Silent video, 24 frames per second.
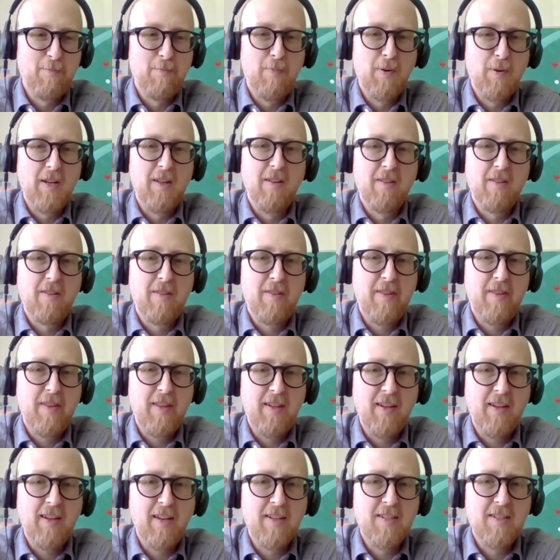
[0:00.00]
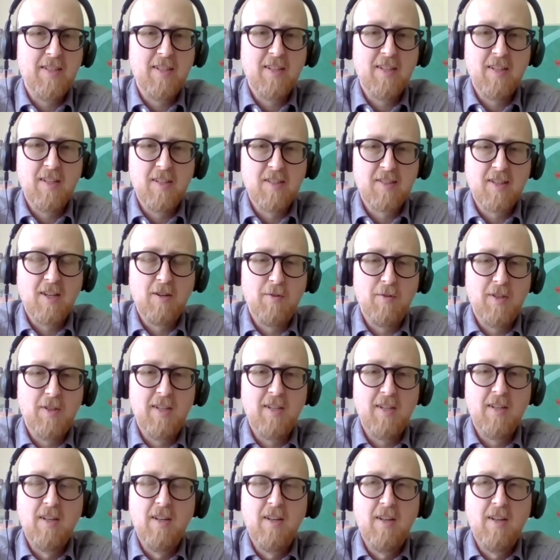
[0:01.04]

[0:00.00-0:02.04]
but the idea is that we